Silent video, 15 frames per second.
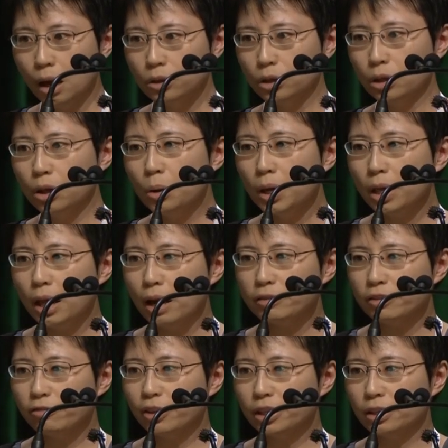The lower
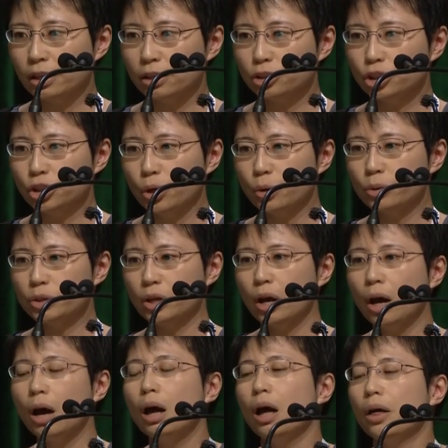left figure shows
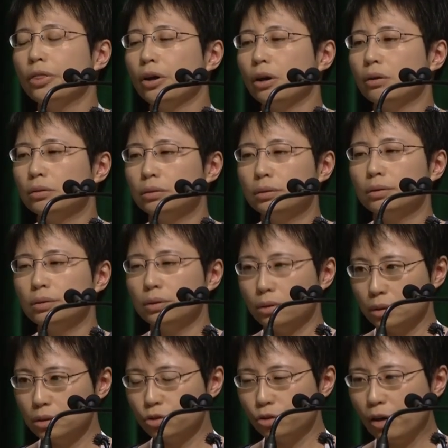the
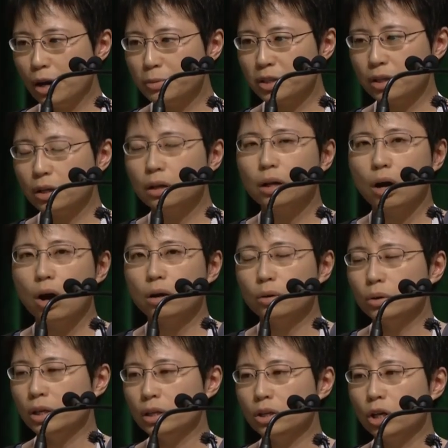stripes
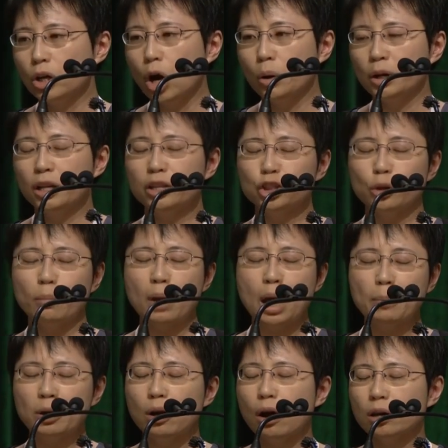in the correlation
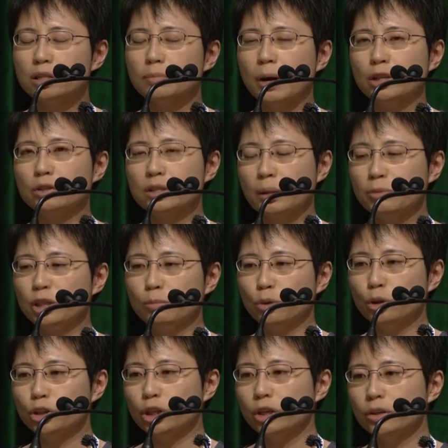map caused by the subject
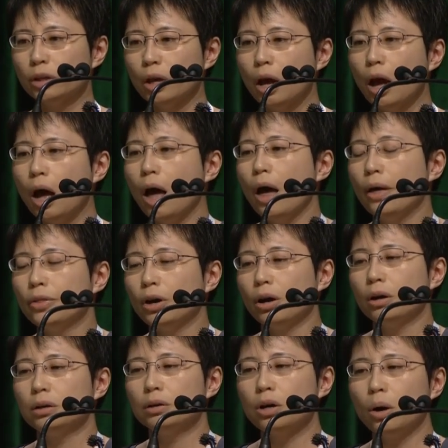motion,
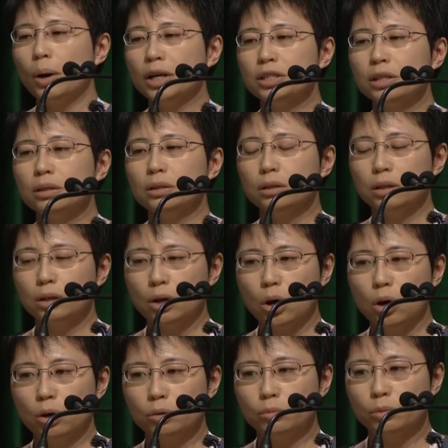the corrected
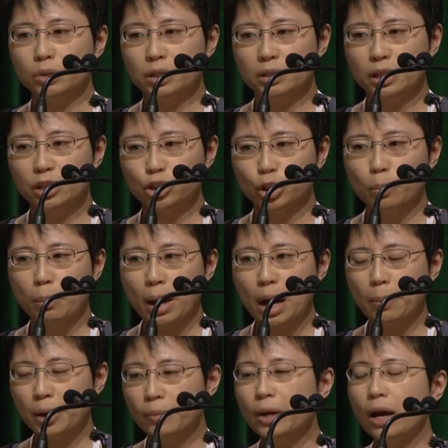correlation
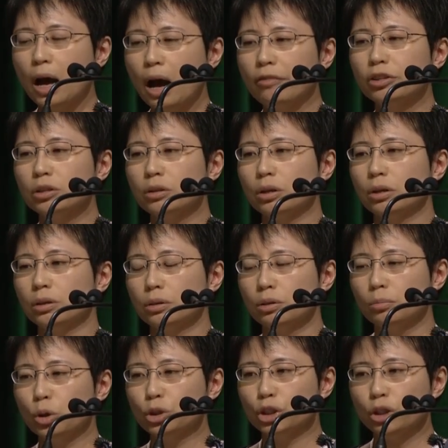map after the
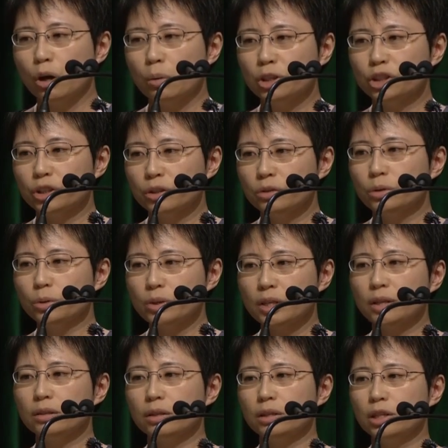motion correction
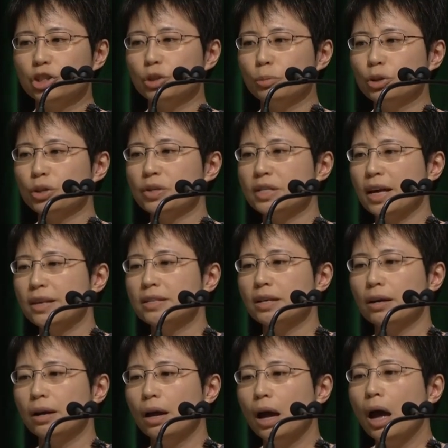using the EEG motion
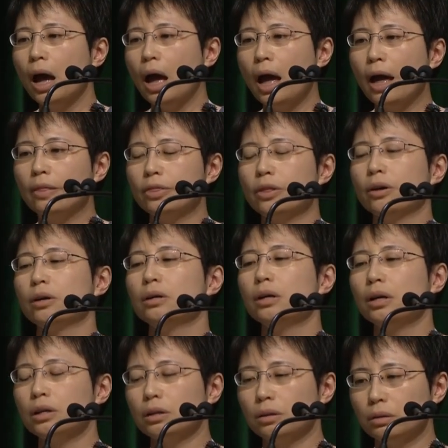sensor, and the
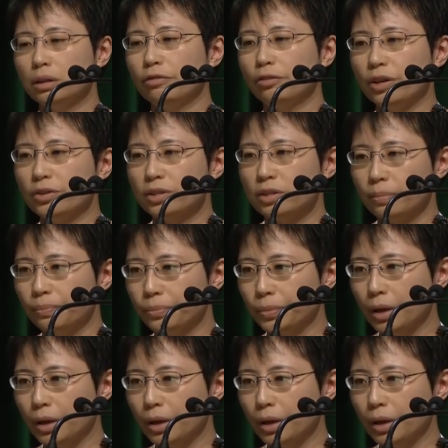difference.